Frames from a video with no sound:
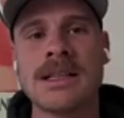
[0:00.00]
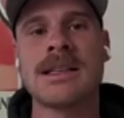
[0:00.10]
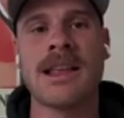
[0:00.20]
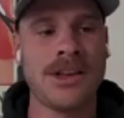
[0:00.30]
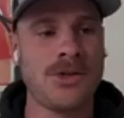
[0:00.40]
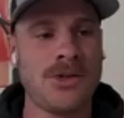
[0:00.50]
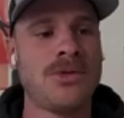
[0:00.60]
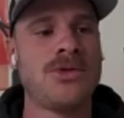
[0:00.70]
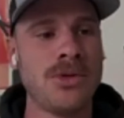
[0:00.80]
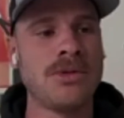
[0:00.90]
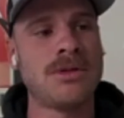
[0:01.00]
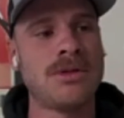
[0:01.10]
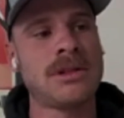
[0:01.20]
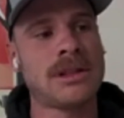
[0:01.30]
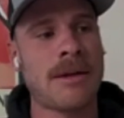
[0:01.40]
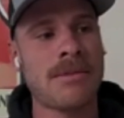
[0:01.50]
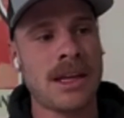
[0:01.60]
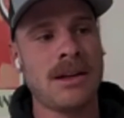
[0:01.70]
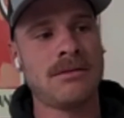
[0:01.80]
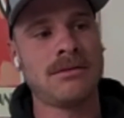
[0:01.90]
that you do
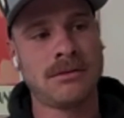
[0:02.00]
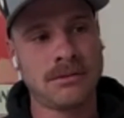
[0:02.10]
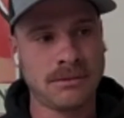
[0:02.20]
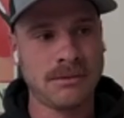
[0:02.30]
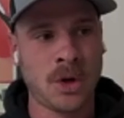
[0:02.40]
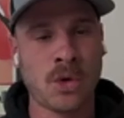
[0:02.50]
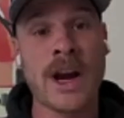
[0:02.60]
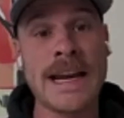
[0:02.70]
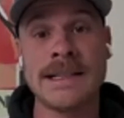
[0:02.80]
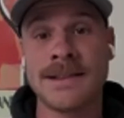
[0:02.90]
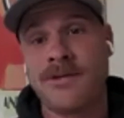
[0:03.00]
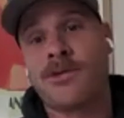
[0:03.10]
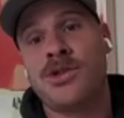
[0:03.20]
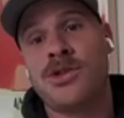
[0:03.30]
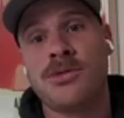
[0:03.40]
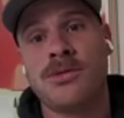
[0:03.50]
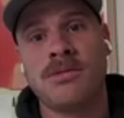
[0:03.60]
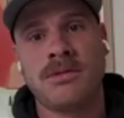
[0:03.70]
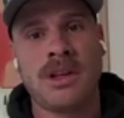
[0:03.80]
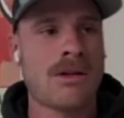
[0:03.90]
something great for
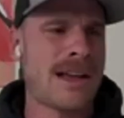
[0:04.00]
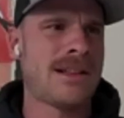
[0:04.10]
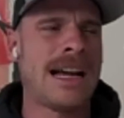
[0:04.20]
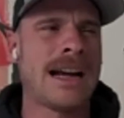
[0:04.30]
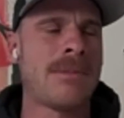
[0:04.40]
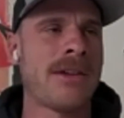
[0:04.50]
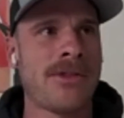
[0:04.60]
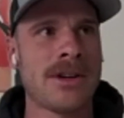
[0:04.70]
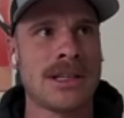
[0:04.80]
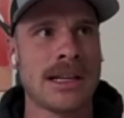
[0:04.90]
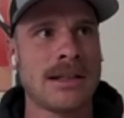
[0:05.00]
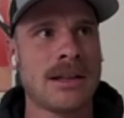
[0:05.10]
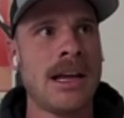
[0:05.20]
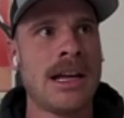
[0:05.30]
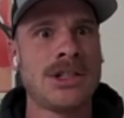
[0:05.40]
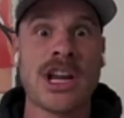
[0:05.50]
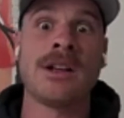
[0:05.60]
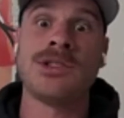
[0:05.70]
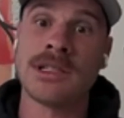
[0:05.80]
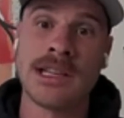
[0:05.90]
you. I got my first like
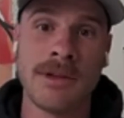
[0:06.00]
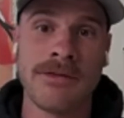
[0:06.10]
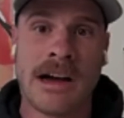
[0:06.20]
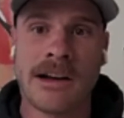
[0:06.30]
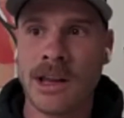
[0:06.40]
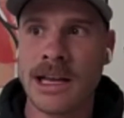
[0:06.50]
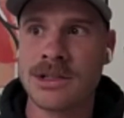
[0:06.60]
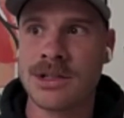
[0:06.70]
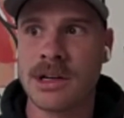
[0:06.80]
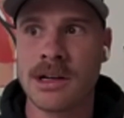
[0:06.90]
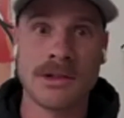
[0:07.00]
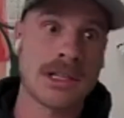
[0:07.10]
challenger semifinal last year and I was like,